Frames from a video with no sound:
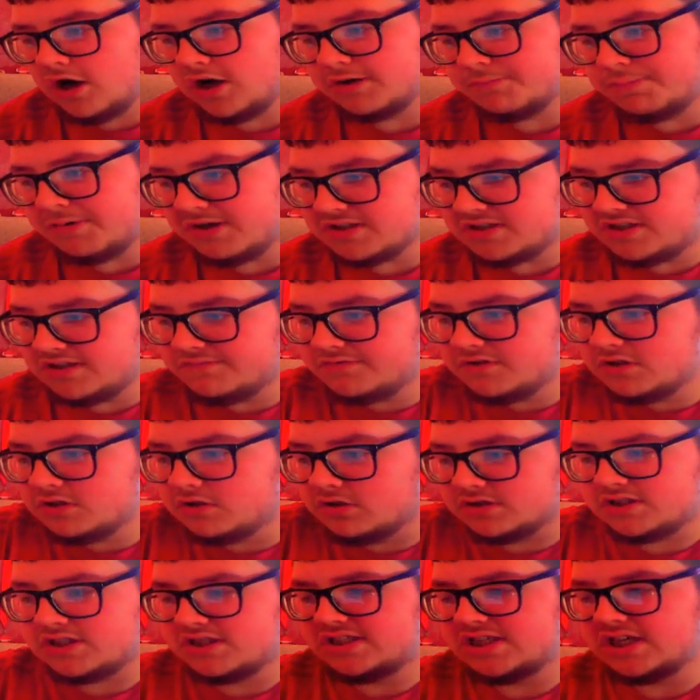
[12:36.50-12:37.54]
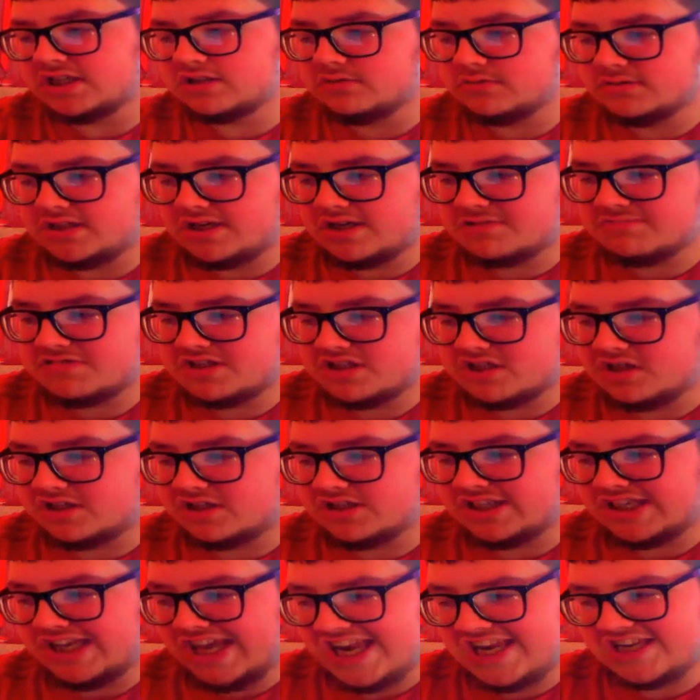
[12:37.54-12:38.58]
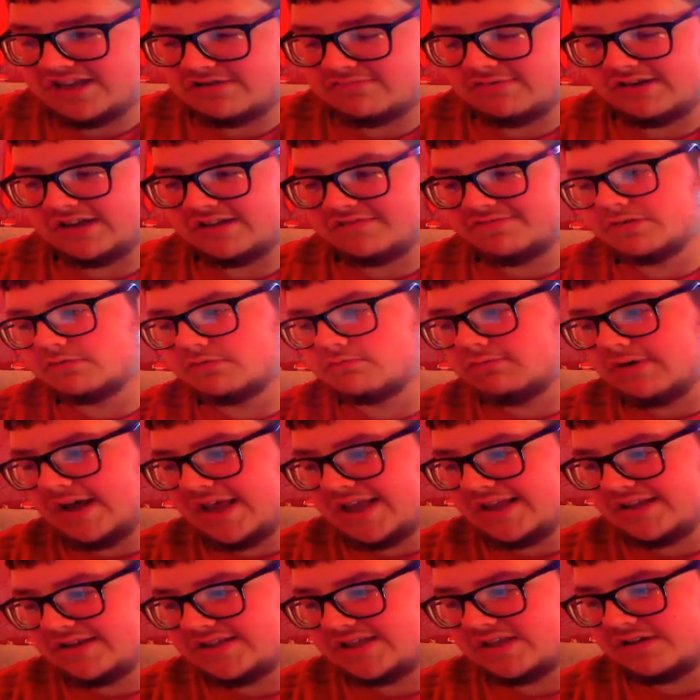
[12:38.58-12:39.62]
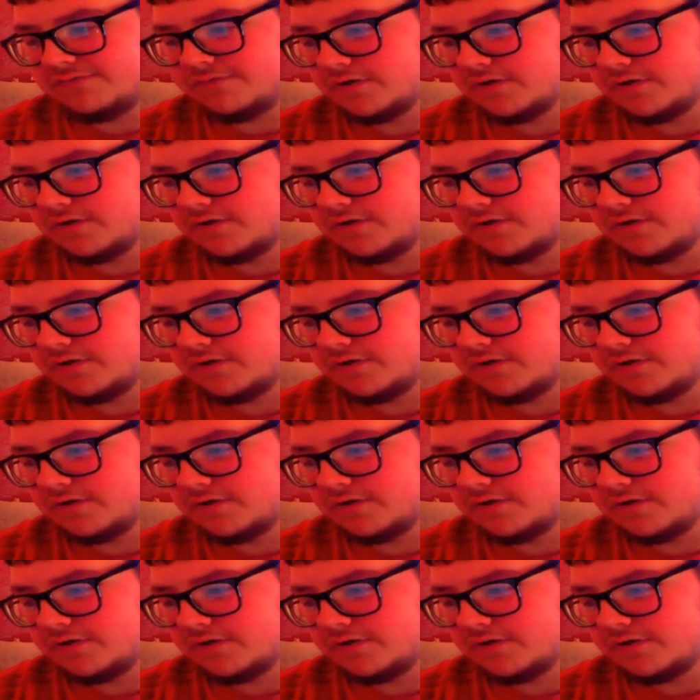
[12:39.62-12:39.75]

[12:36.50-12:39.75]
On a positive note, Daniel James scored again this week for Wales,